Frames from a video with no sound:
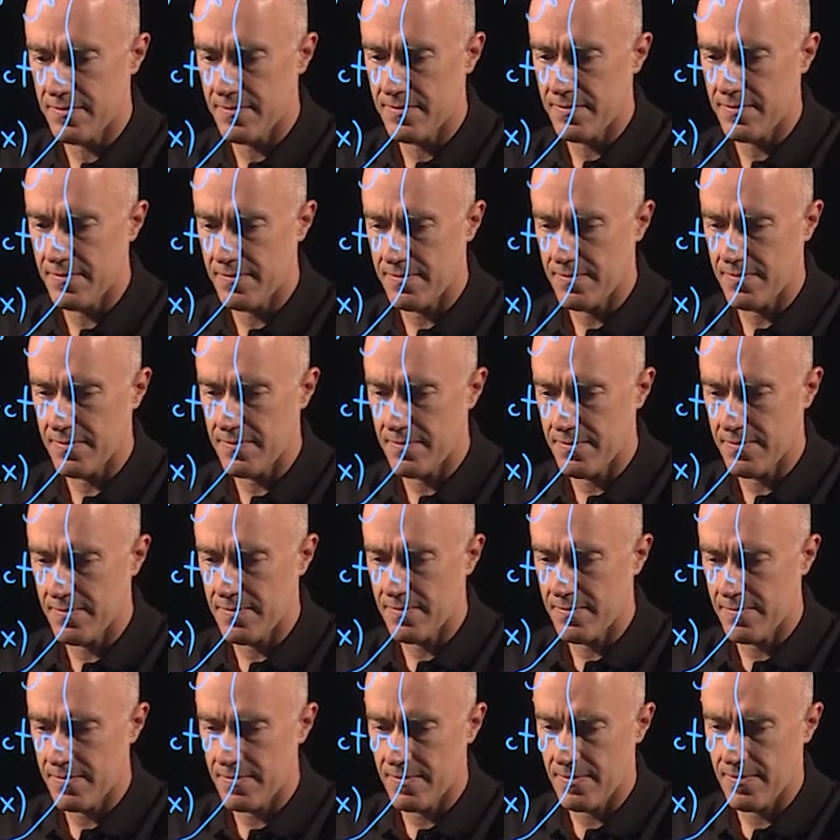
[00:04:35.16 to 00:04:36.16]

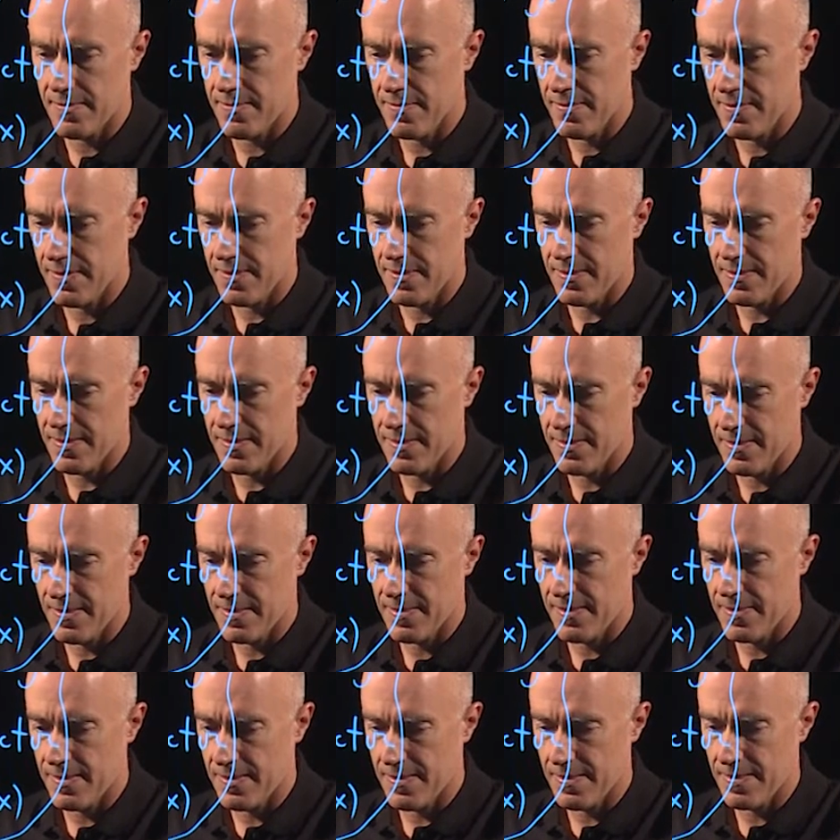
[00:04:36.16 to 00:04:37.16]

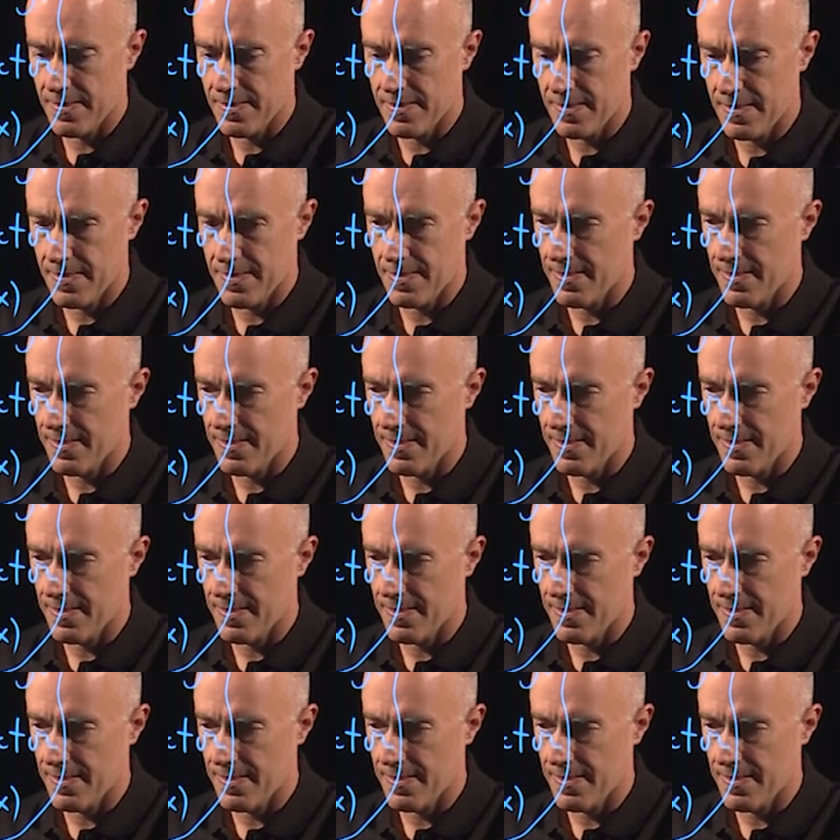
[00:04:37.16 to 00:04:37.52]
Nobody speaks.